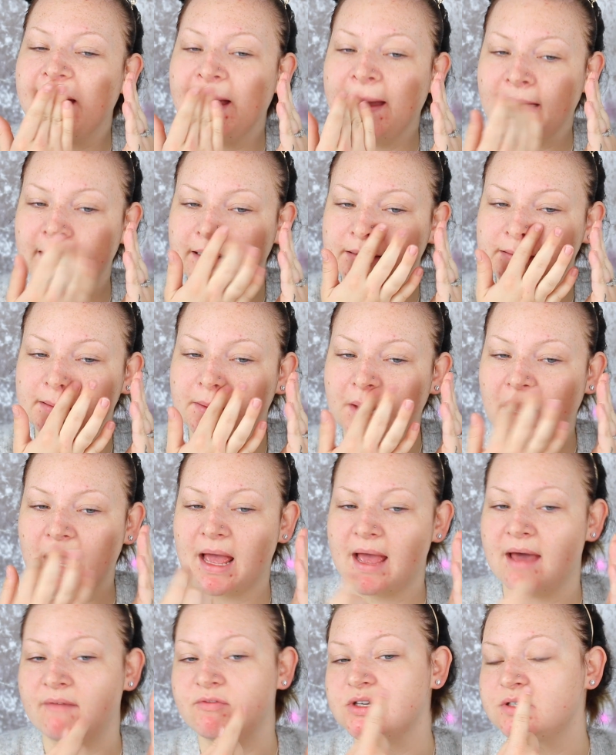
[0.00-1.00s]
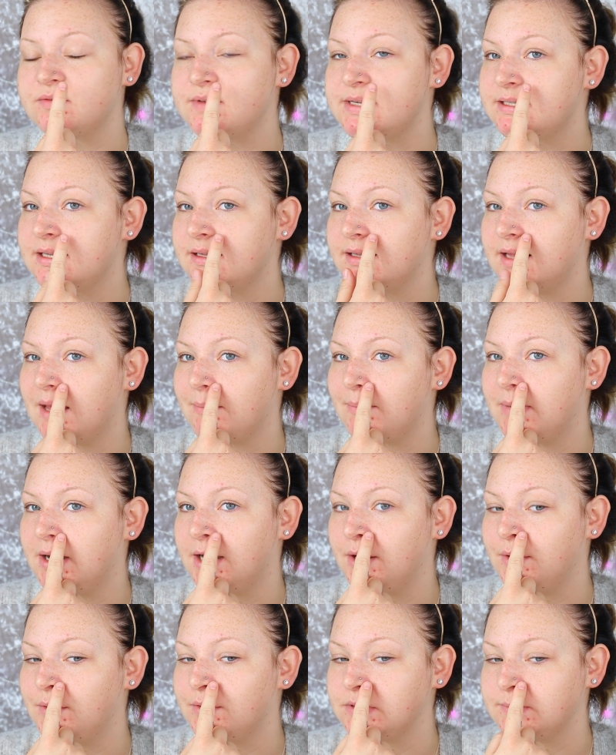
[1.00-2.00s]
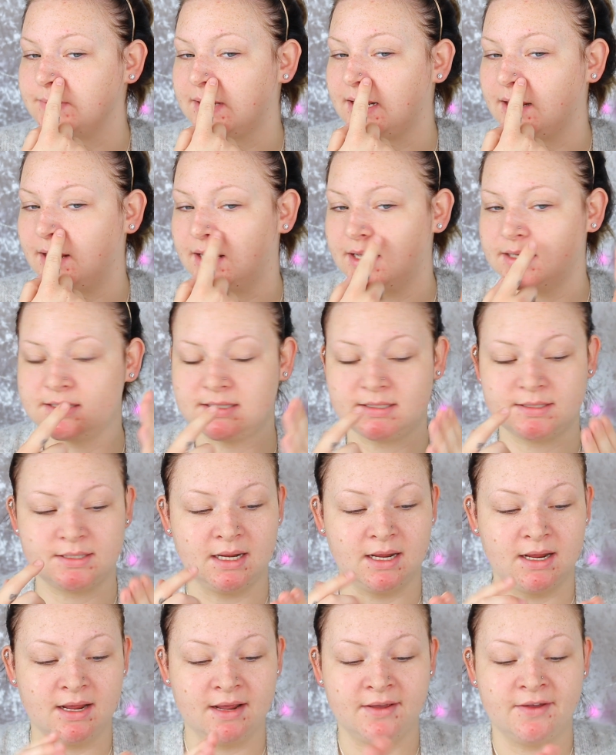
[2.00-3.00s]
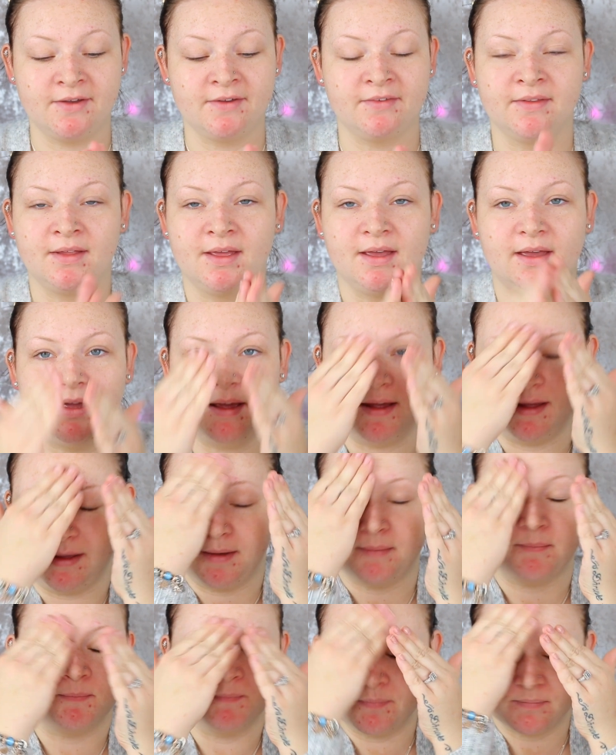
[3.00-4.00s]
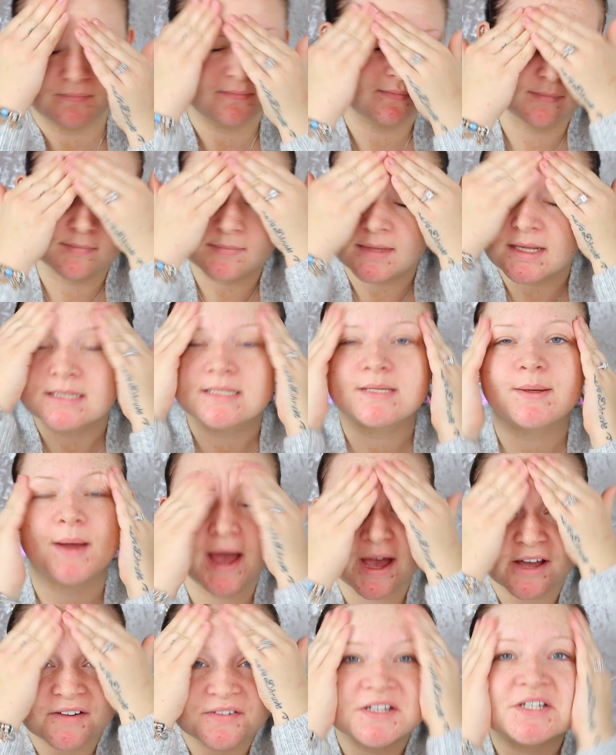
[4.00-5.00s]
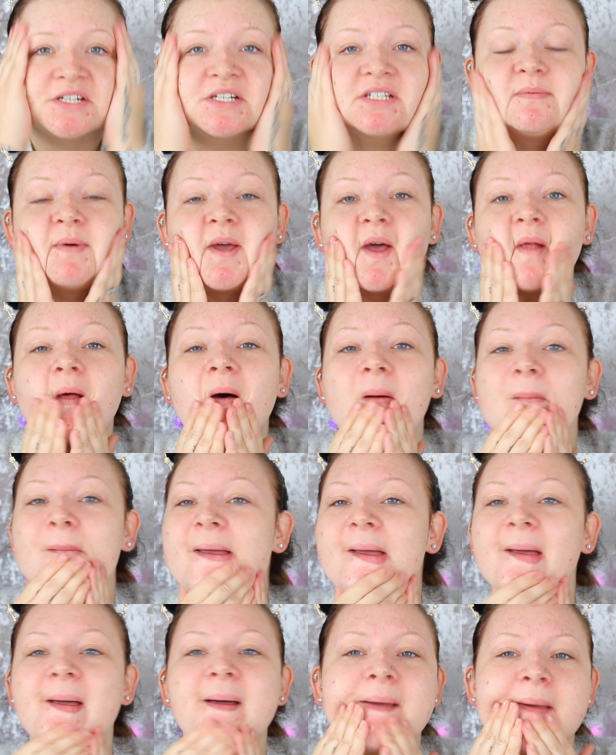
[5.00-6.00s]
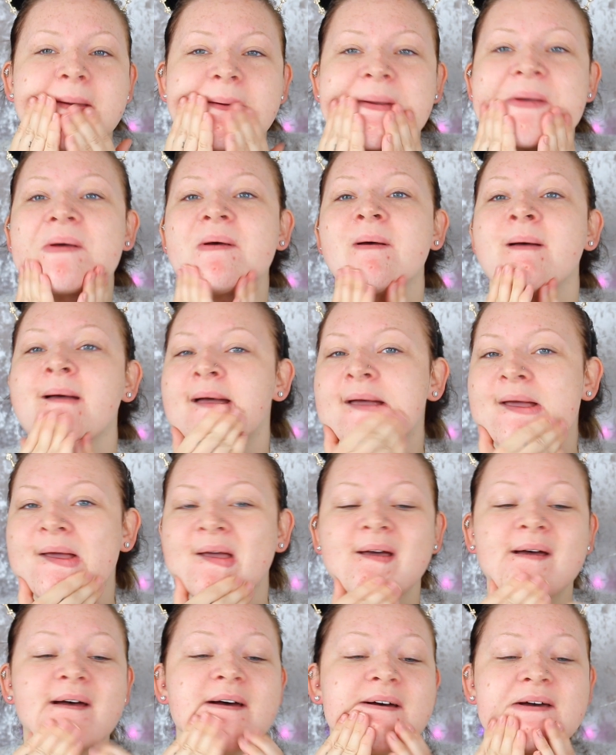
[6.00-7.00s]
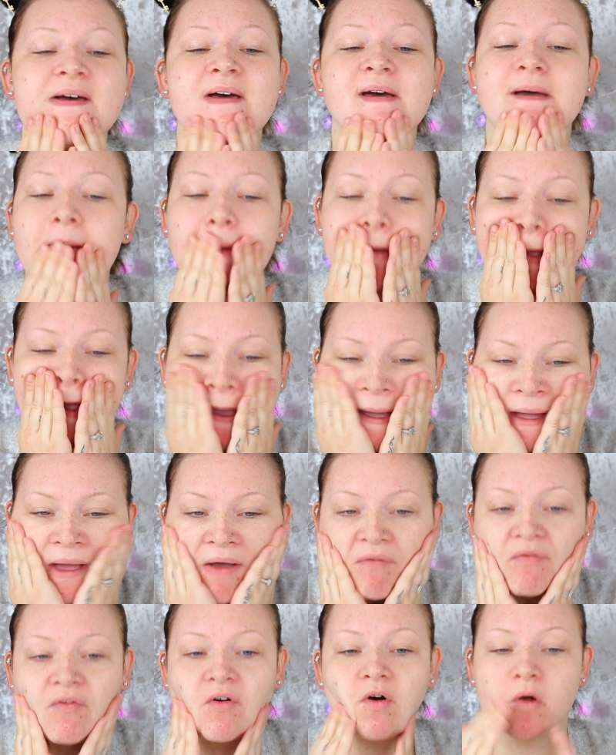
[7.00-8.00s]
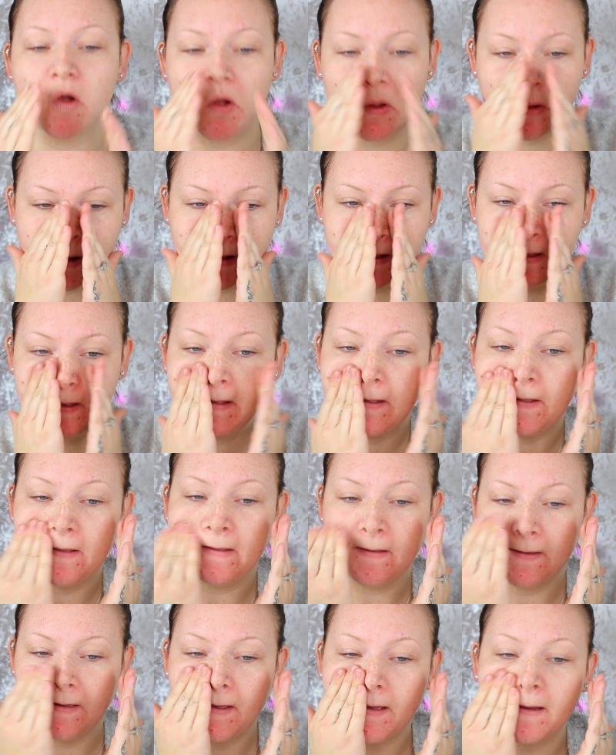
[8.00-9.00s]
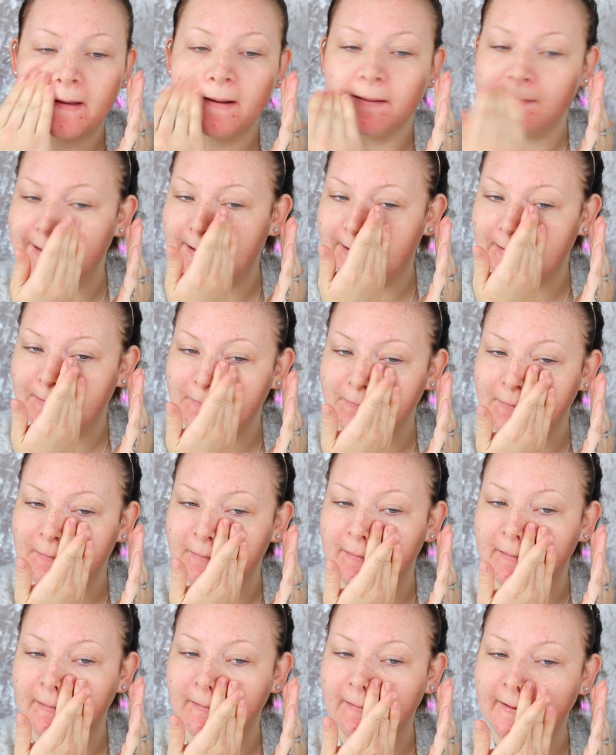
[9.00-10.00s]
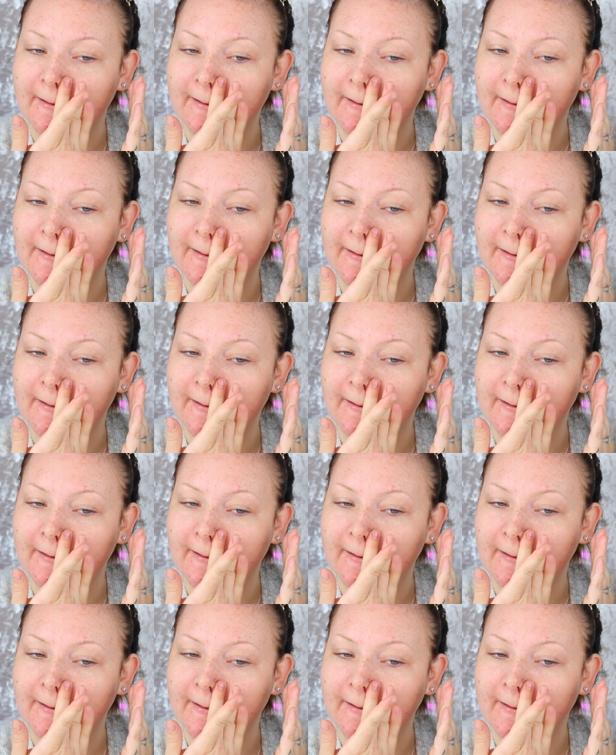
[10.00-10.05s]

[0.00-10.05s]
and I've just recently had my nose pierced, so I have to just be a little bit careful around